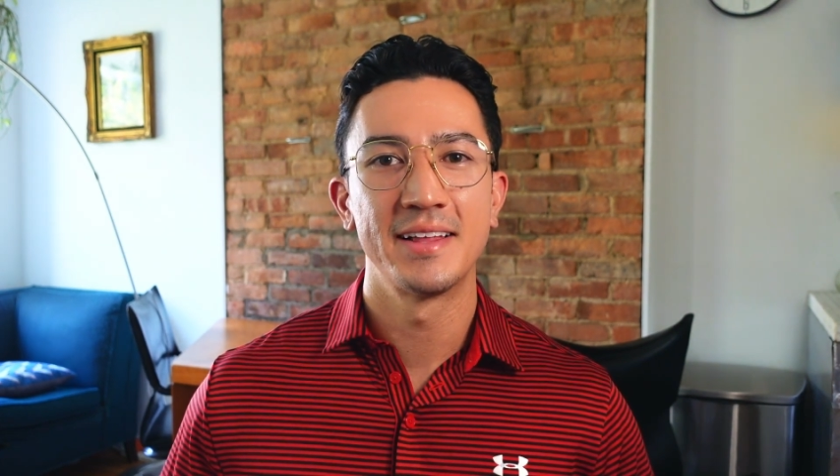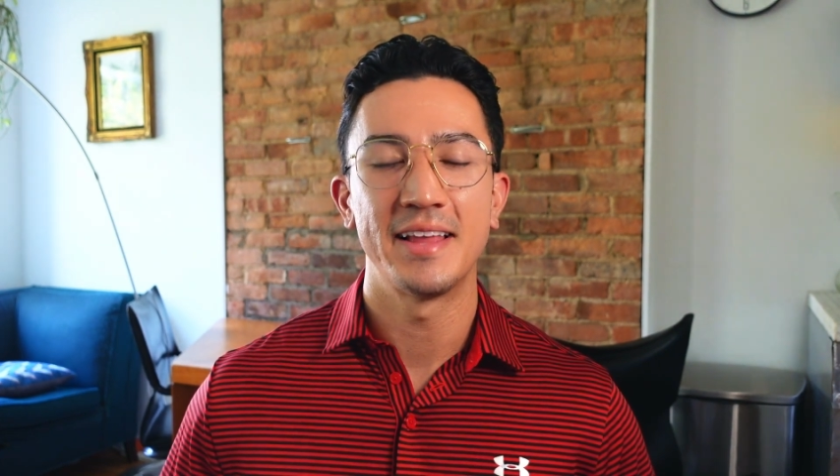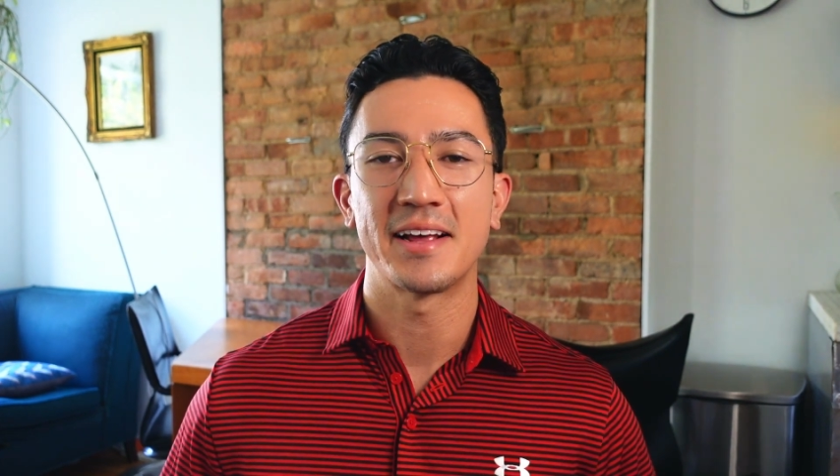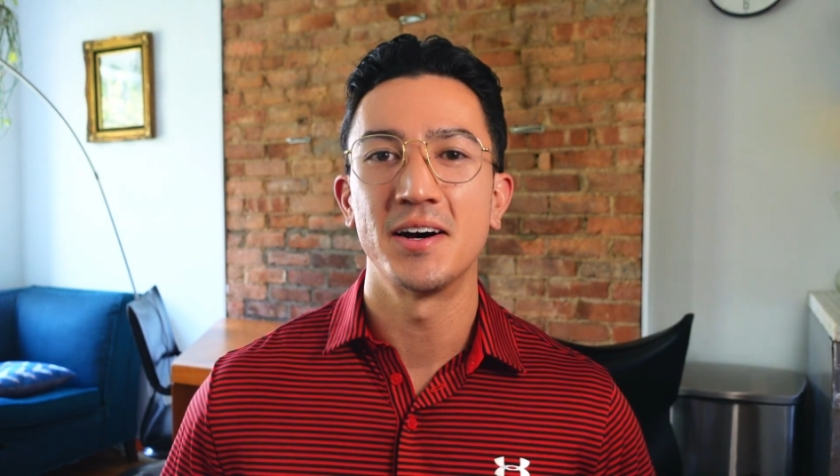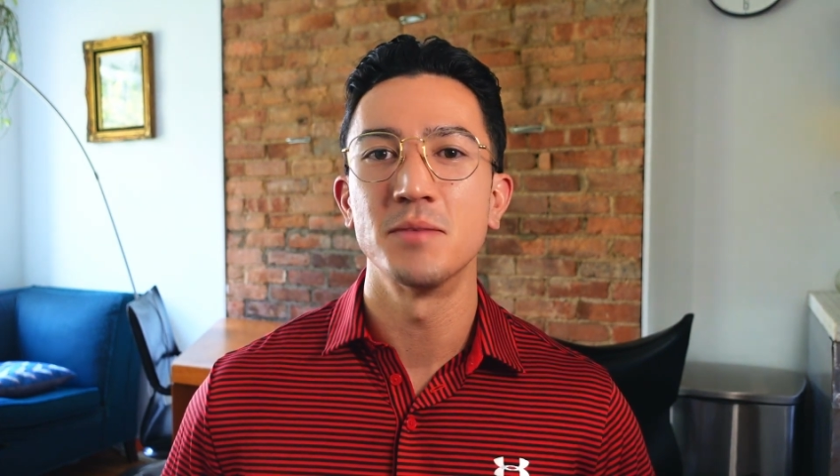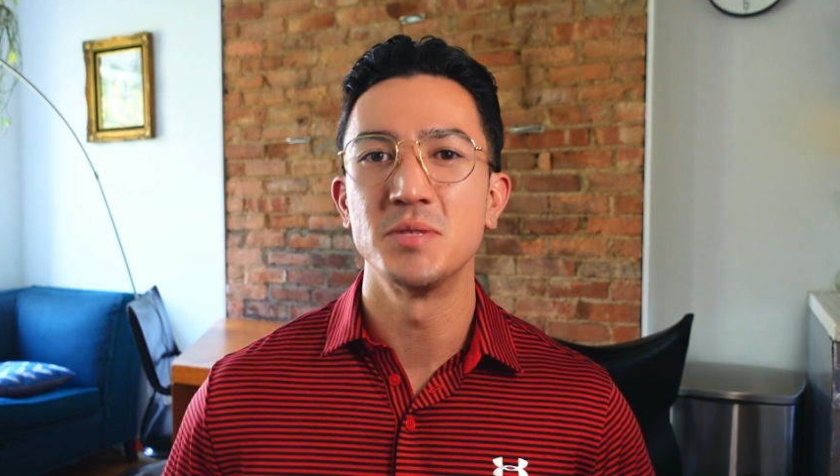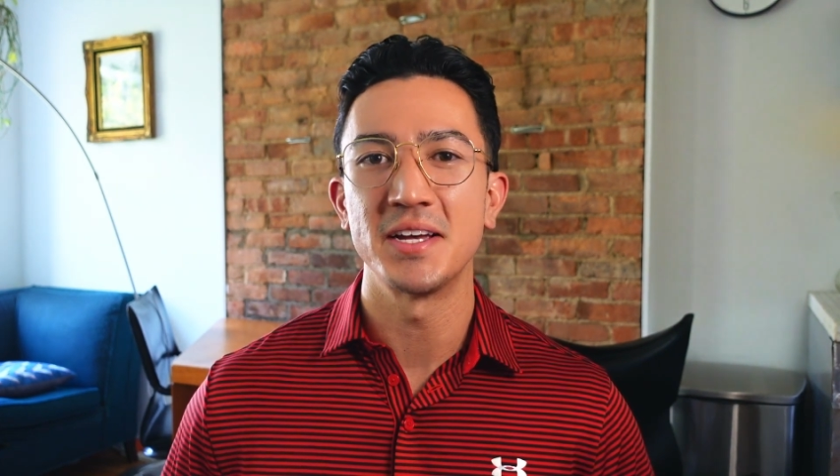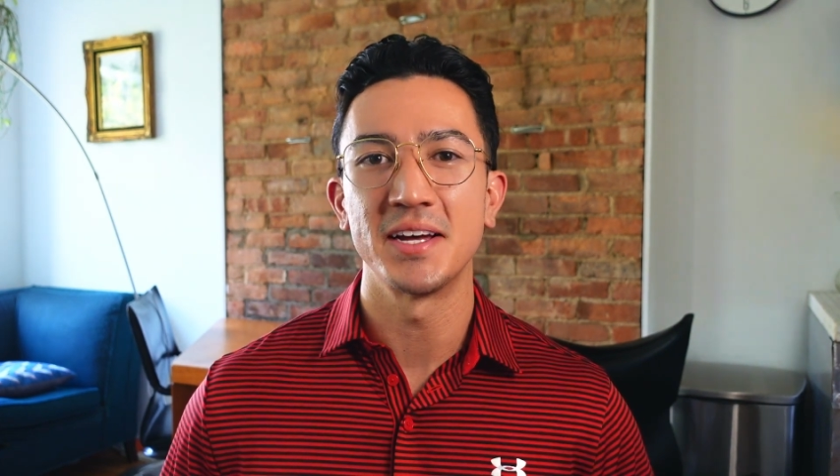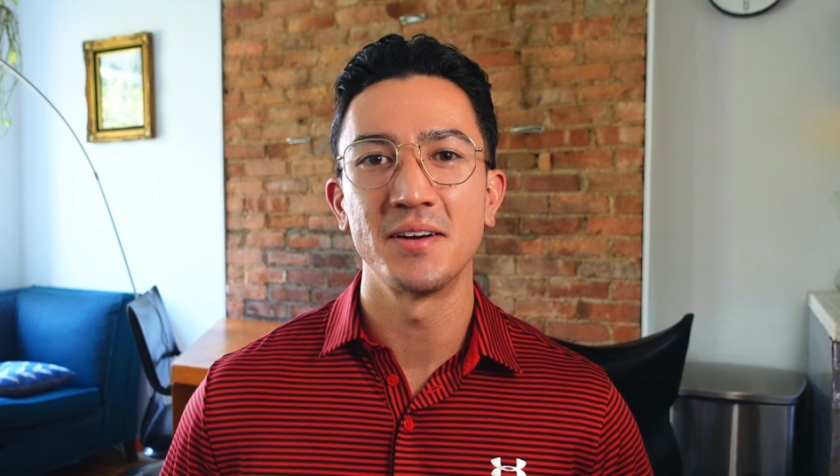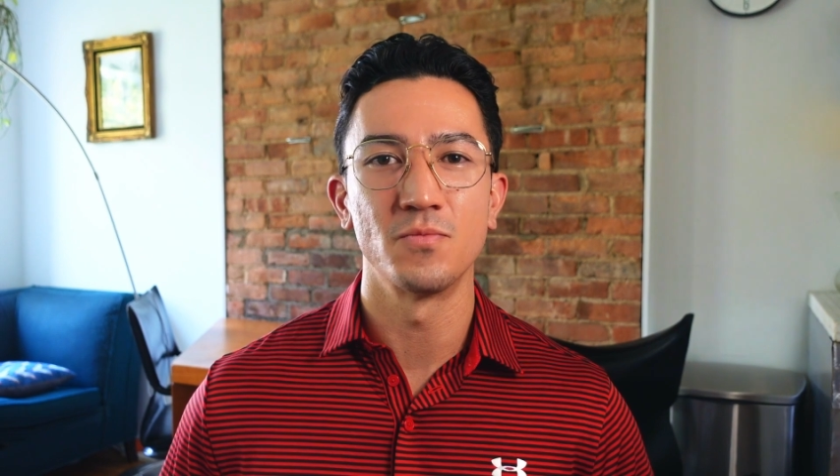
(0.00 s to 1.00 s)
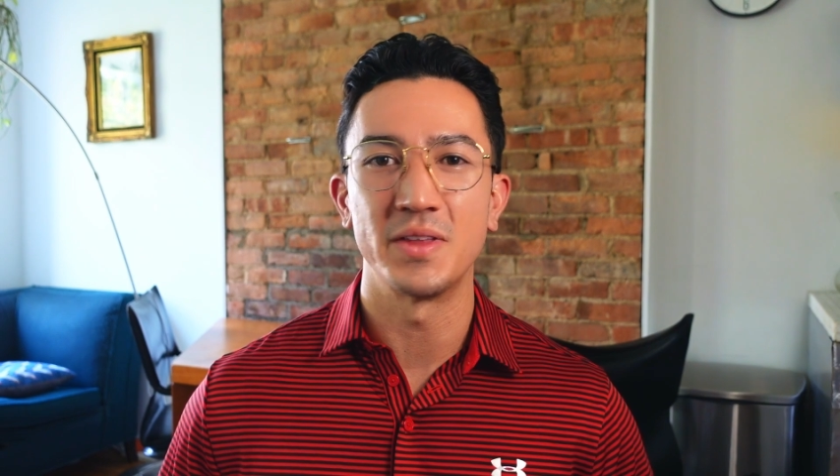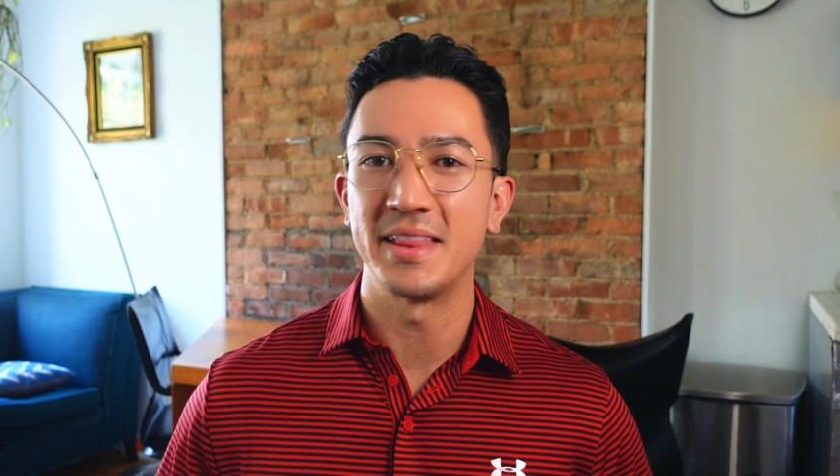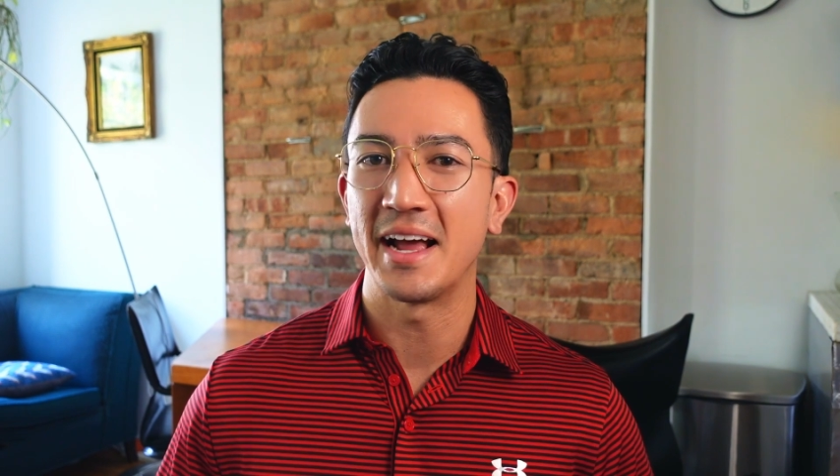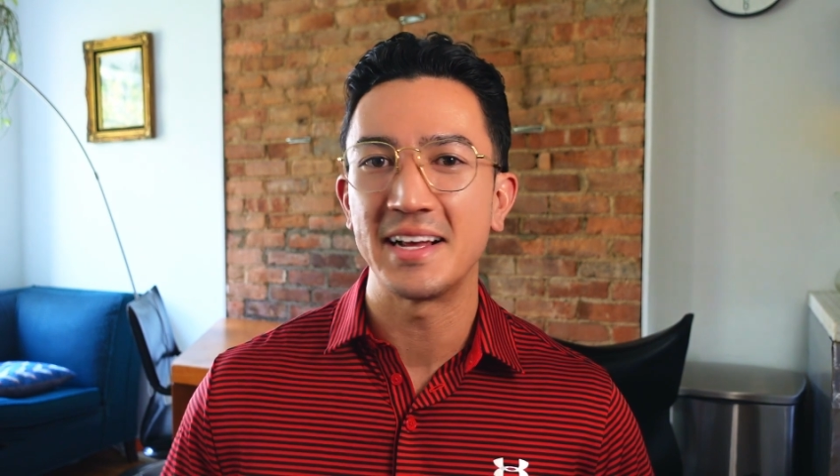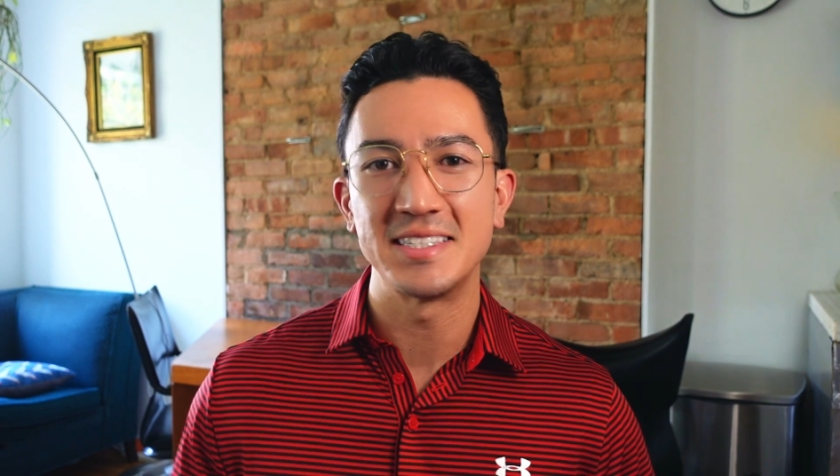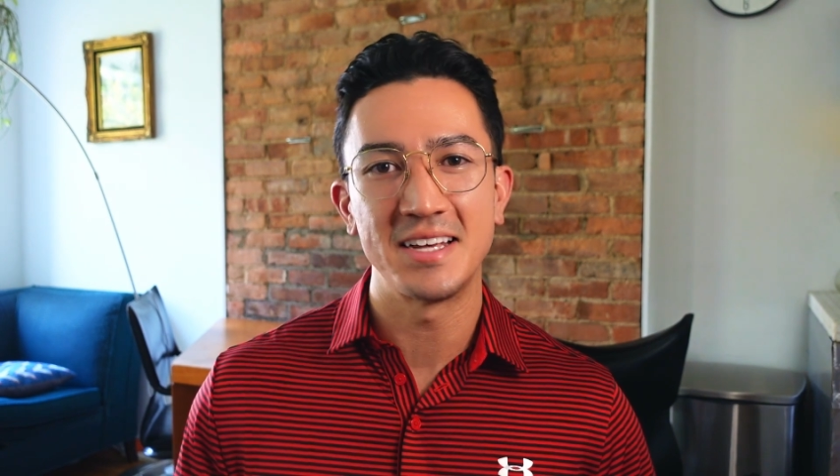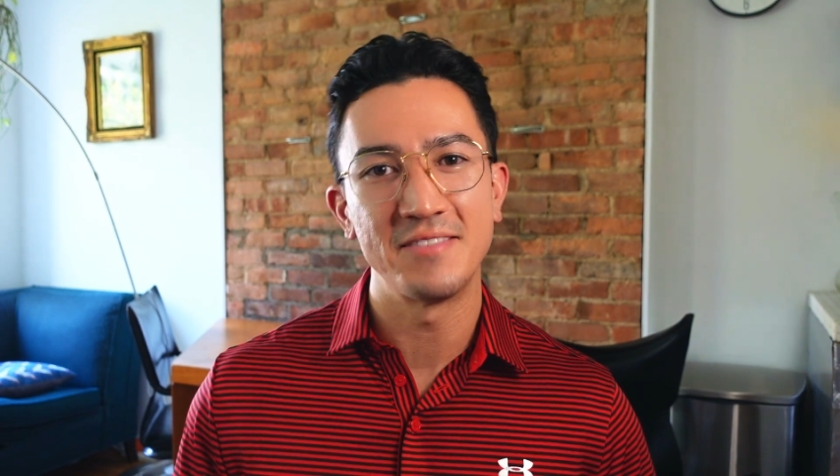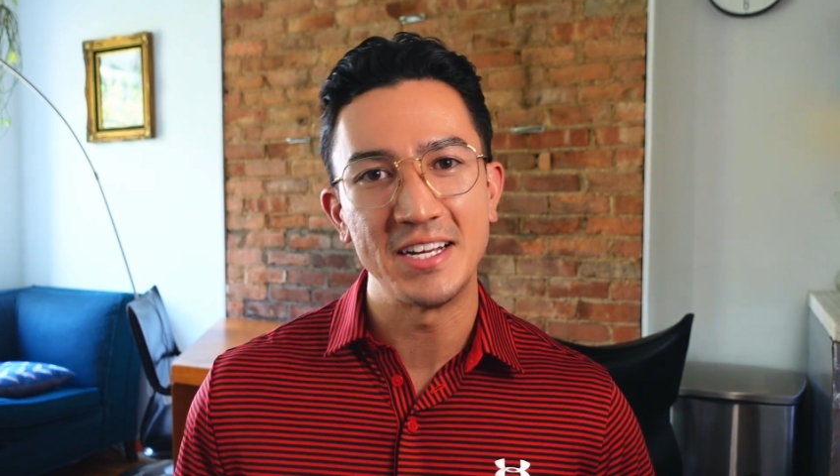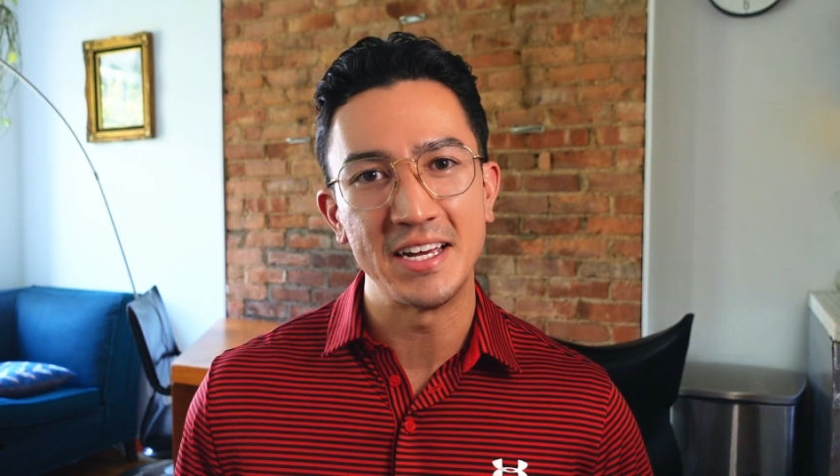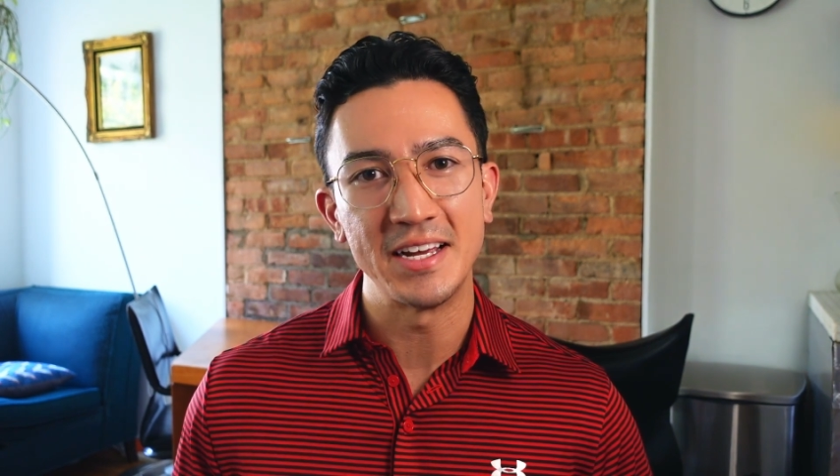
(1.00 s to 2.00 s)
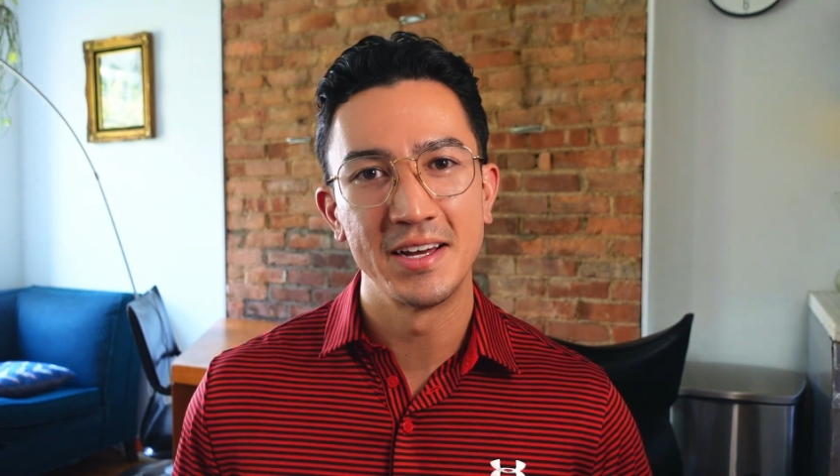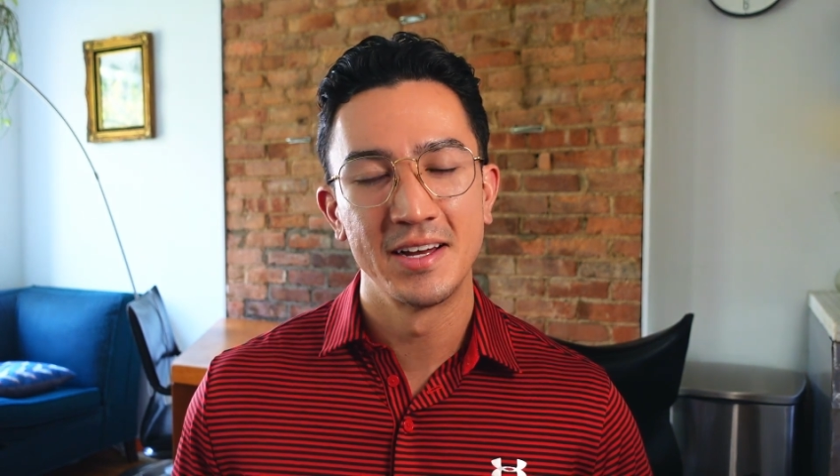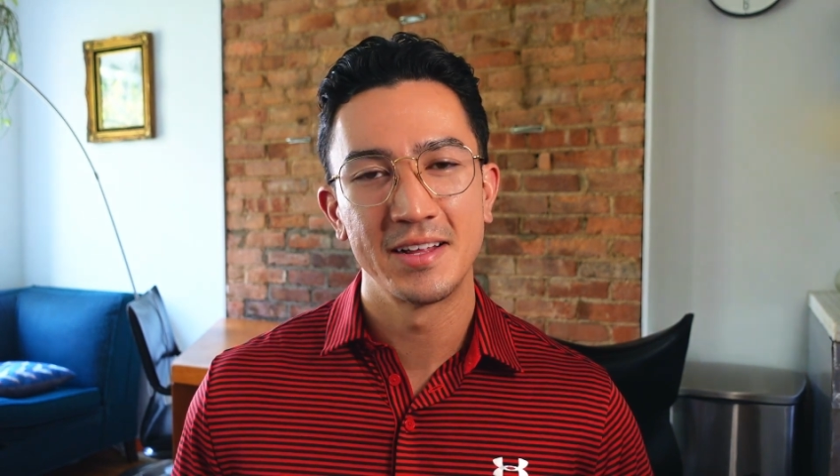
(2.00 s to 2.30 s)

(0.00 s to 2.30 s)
that comes in with negativity